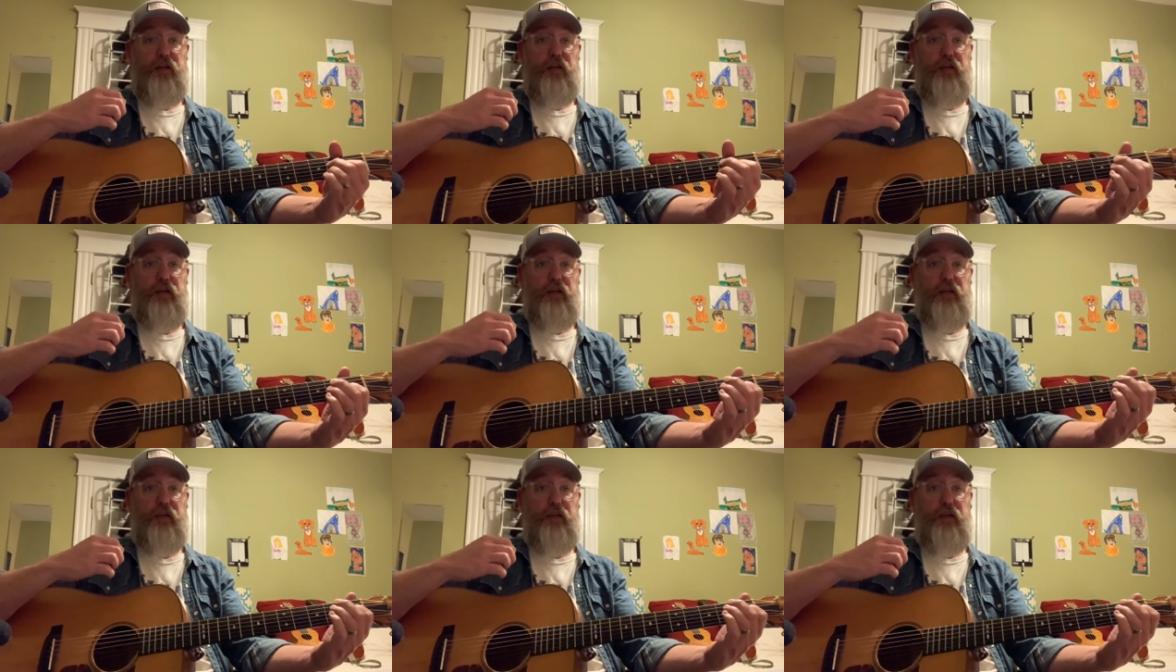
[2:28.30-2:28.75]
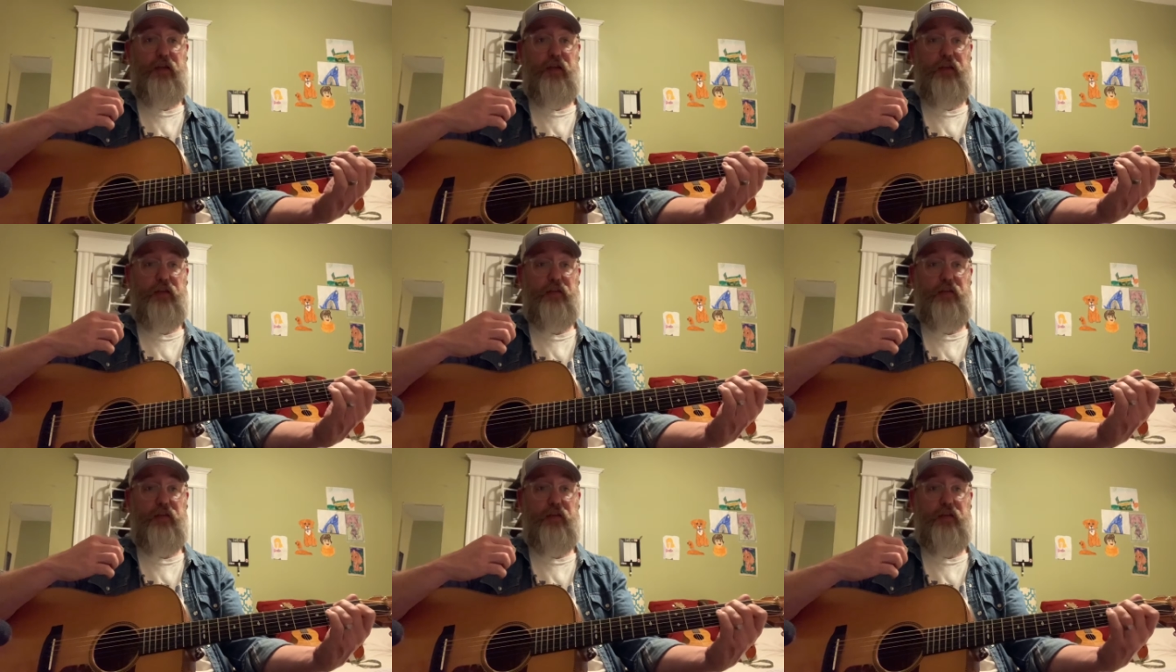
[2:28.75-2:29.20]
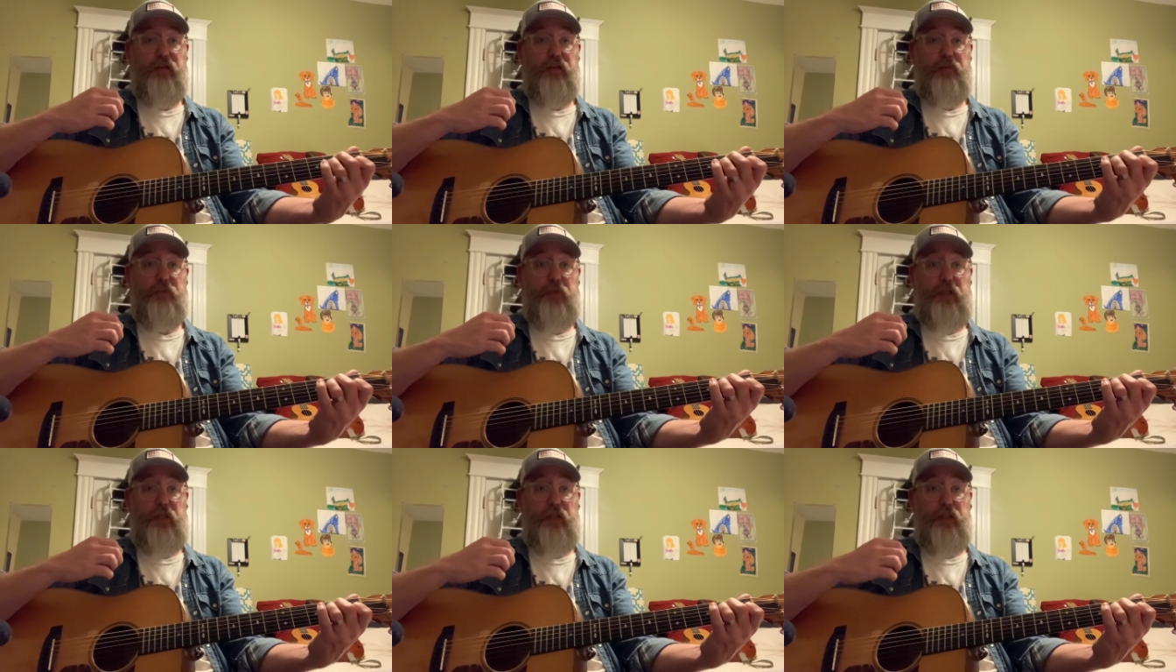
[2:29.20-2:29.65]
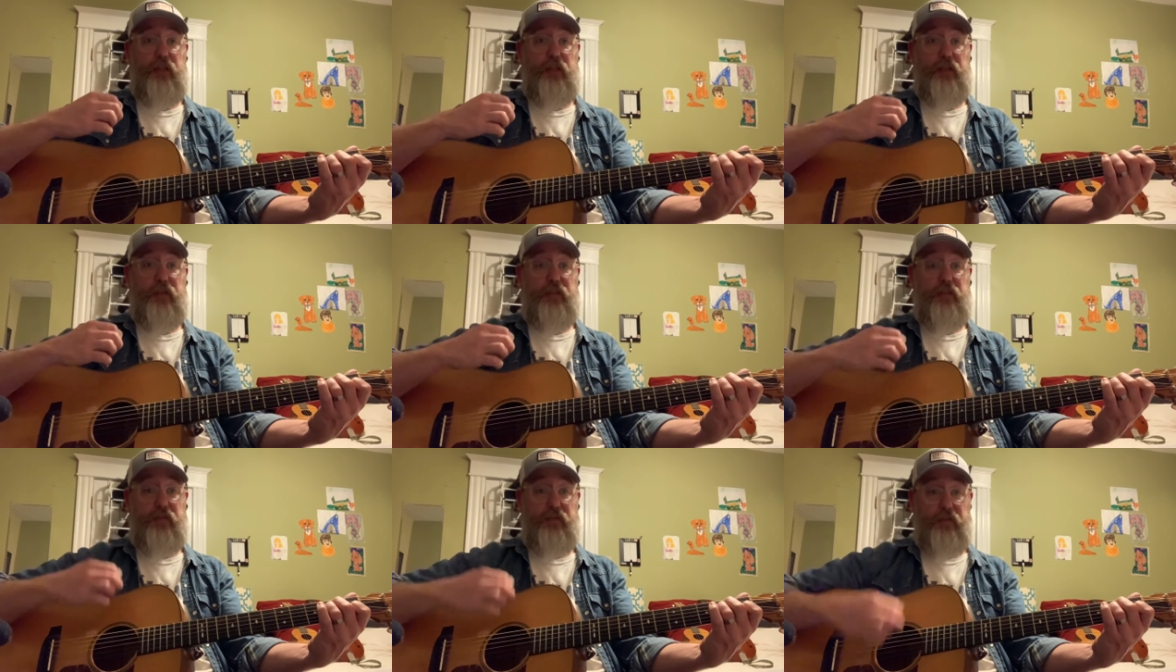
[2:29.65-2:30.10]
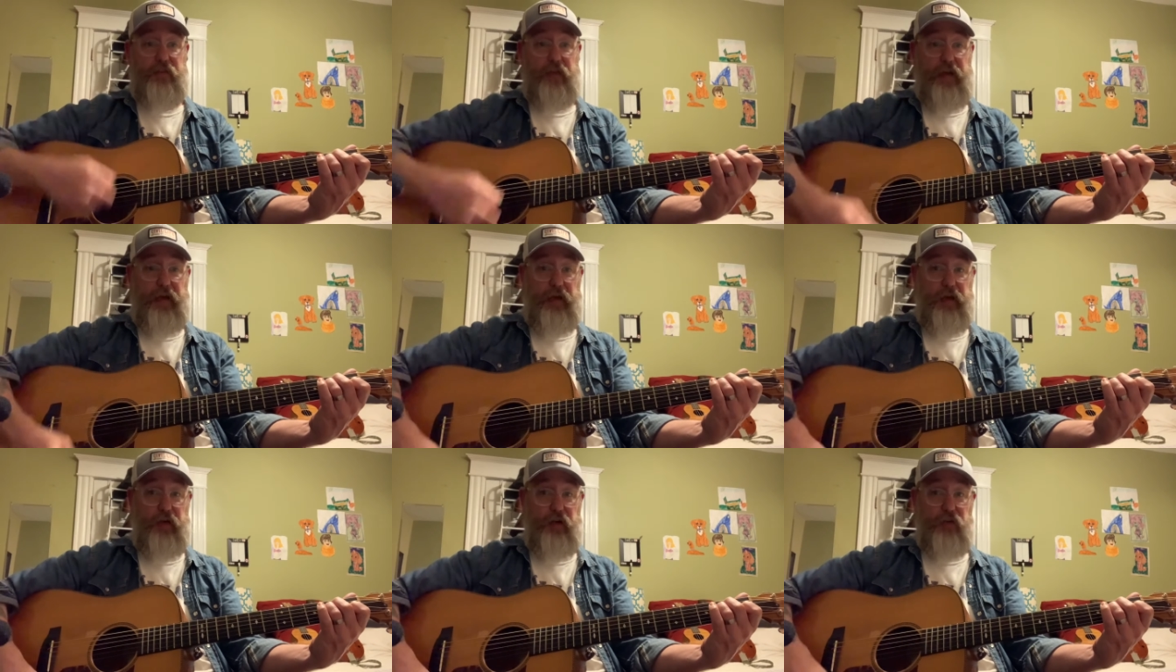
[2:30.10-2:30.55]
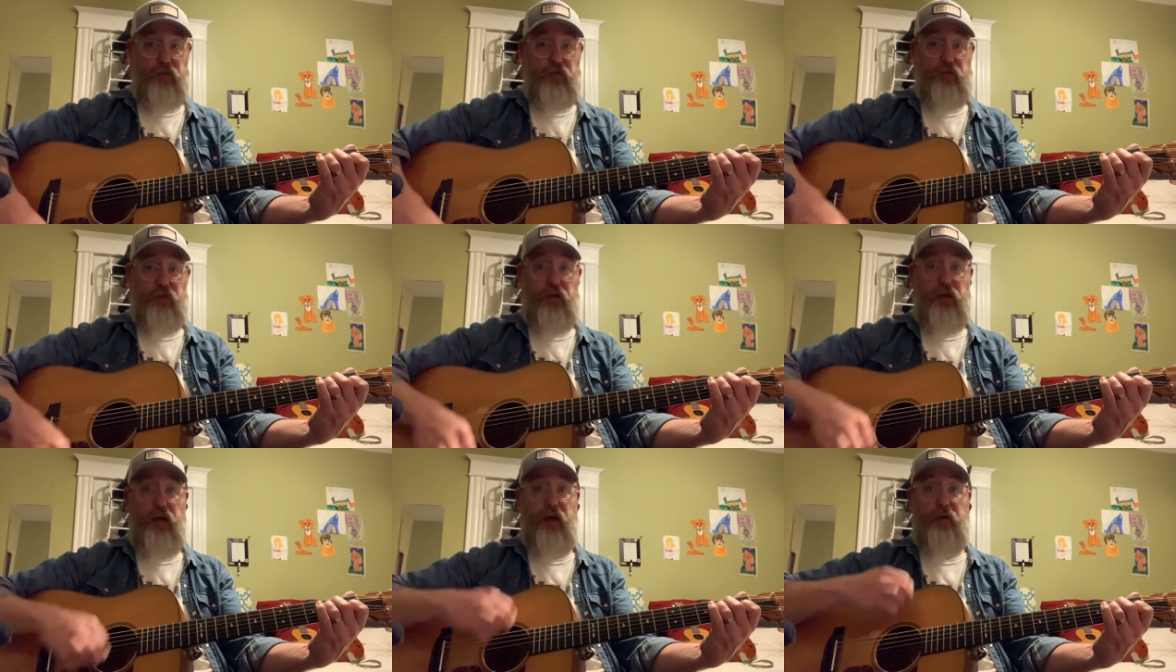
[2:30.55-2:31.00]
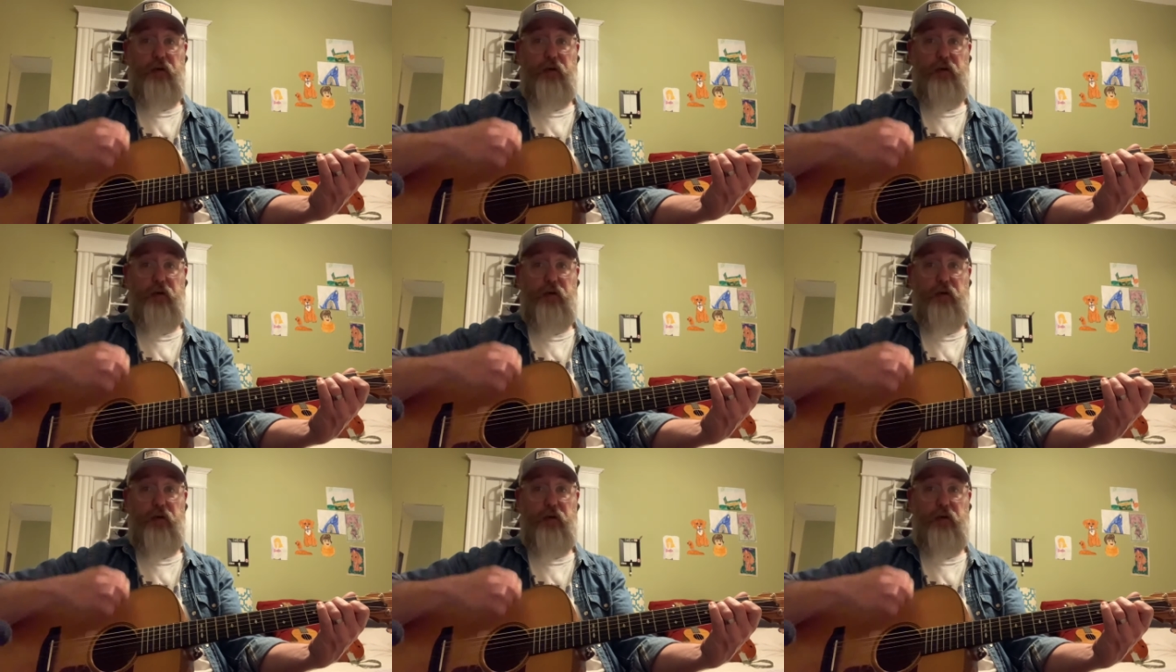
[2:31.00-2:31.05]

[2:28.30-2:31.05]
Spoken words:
and then immediately down,